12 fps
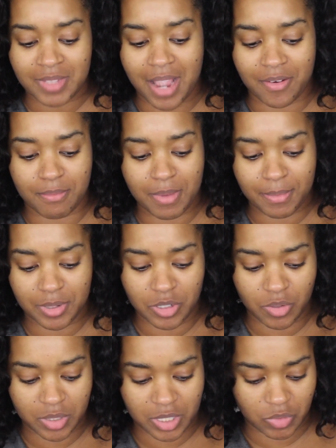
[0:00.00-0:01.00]
I remember
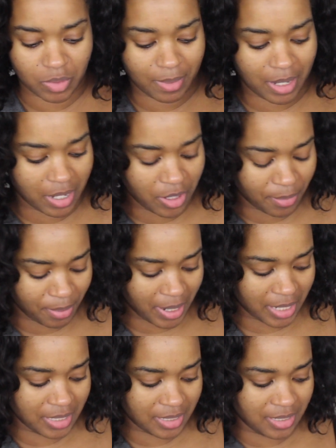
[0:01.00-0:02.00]
doing this with my other
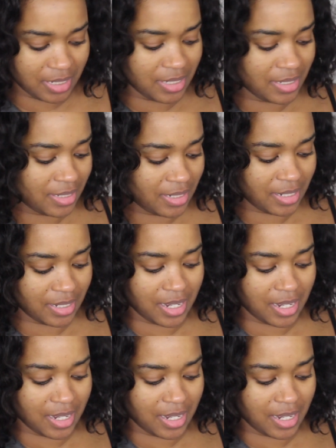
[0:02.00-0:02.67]
pregnancies.